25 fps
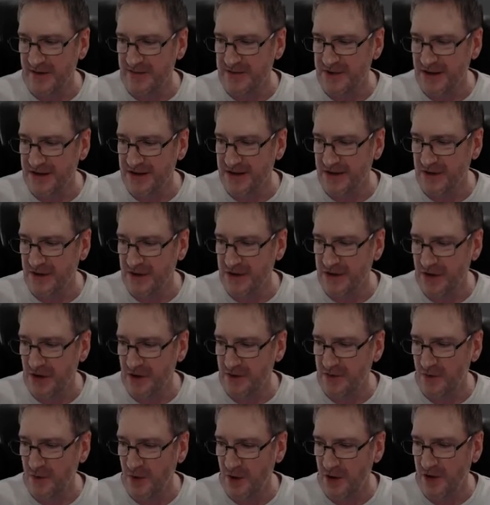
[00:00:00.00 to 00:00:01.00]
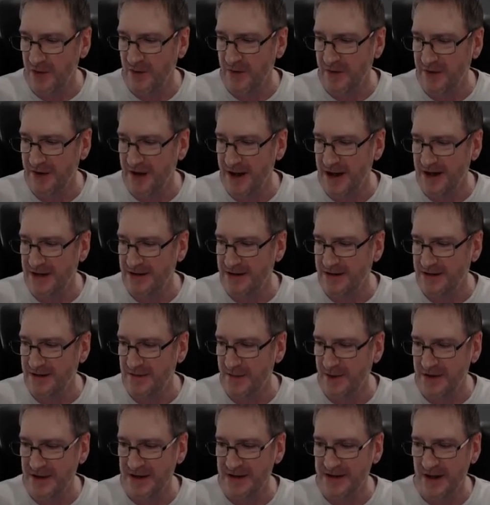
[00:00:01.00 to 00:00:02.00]
stuff just could not work with
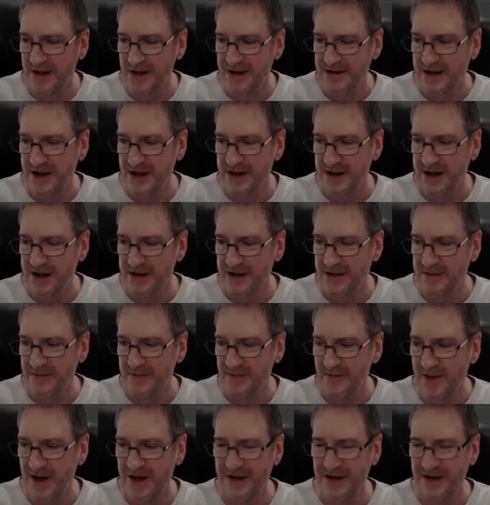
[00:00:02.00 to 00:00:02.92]
these, with the size I needed.